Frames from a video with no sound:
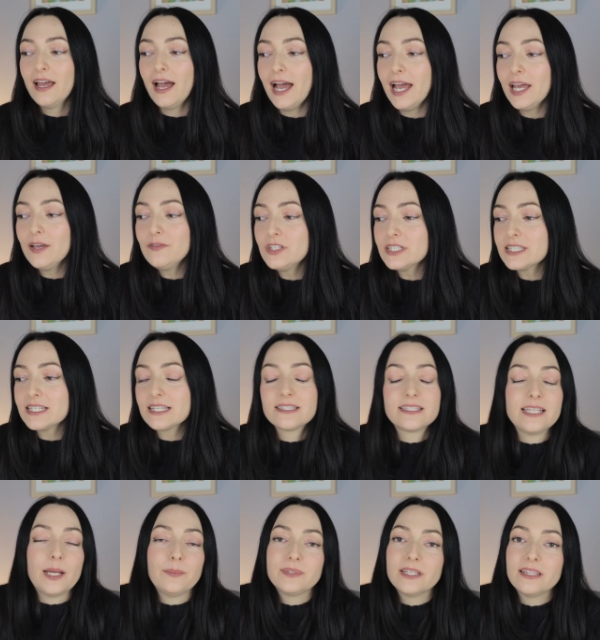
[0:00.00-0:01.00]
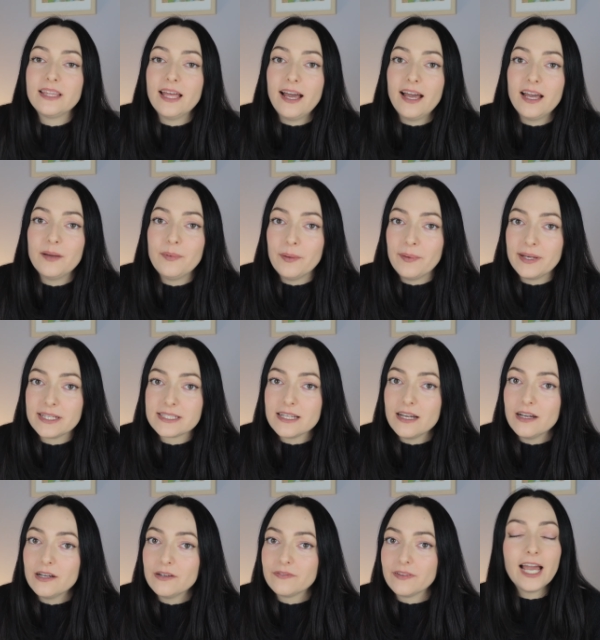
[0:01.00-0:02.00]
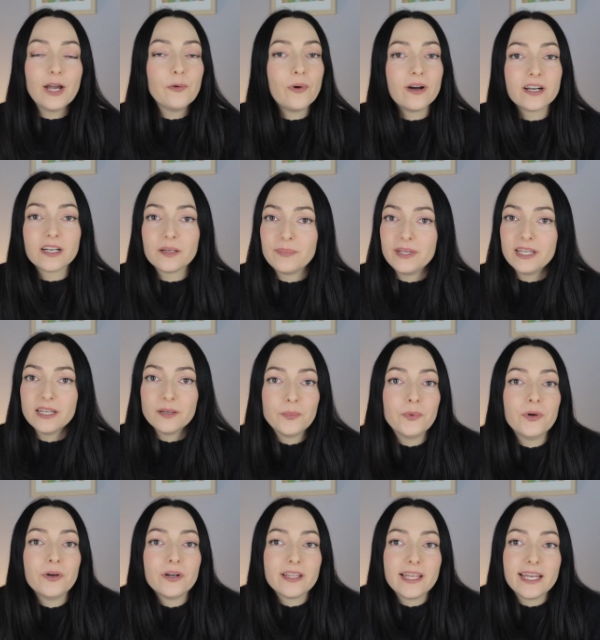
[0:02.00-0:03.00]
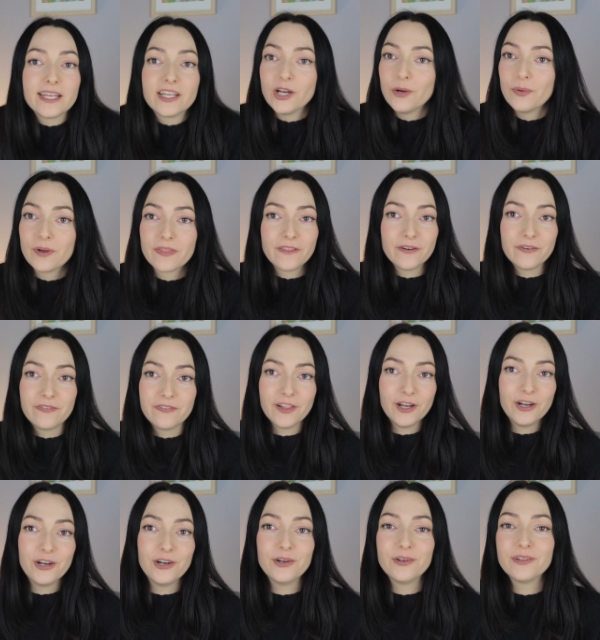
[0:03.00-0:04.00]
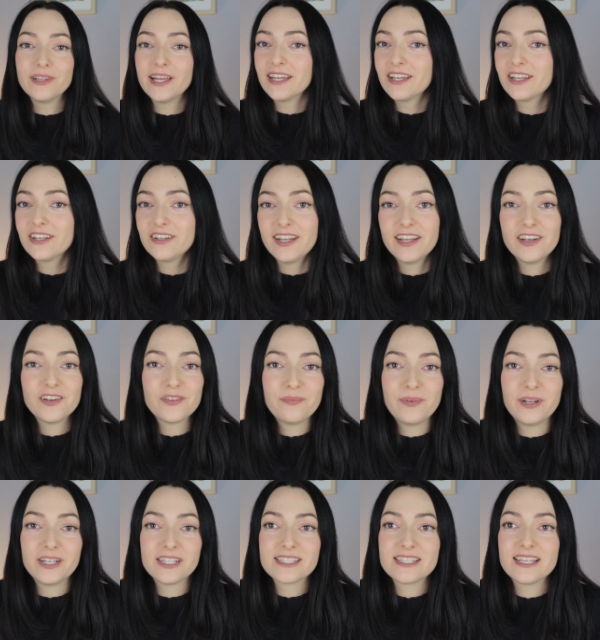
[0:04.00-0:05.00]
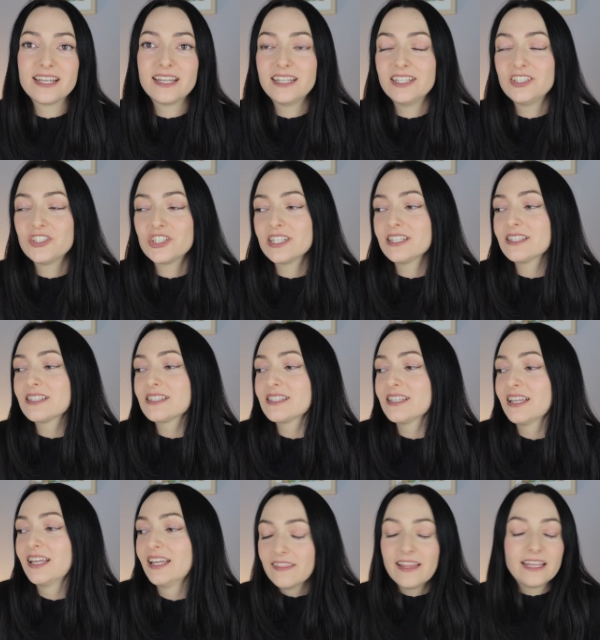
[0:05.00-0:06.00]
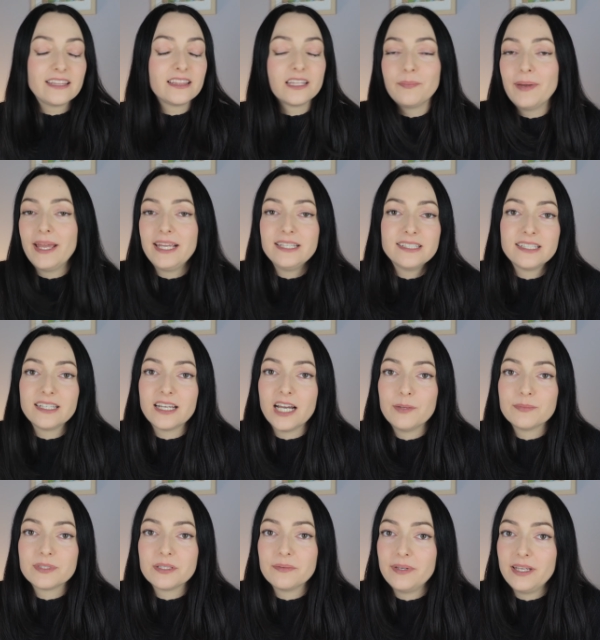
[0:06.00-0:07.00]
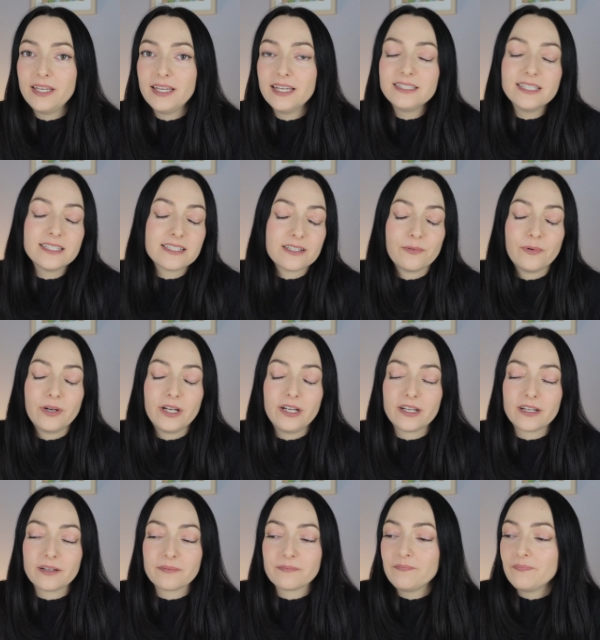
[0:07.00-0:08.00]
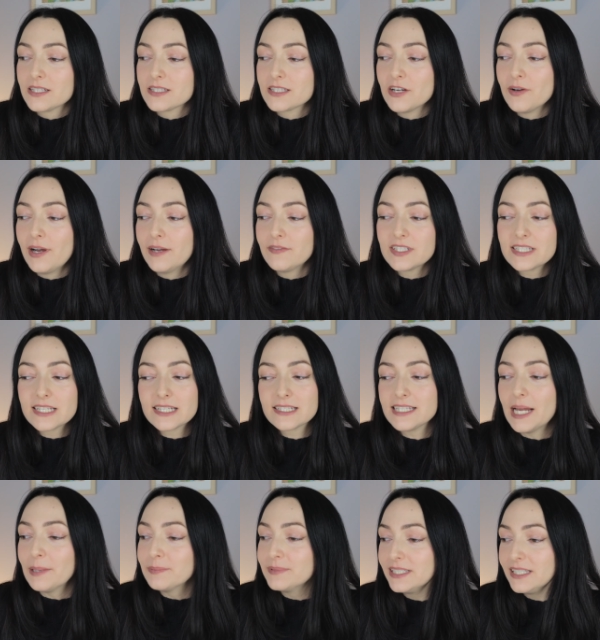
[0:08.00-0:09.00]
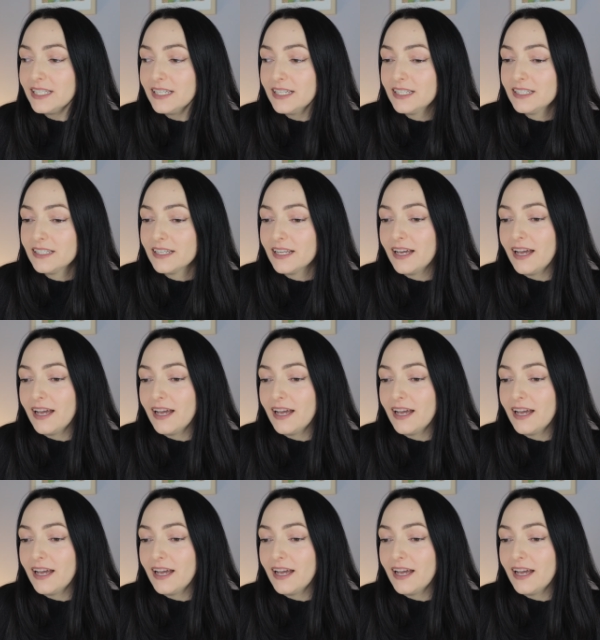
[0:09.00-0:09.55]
I've just accepted that about myself. I wanna be a more like go with the flow, like creative person and just let the painting come to me. It doesn't work. So I've just accepted it.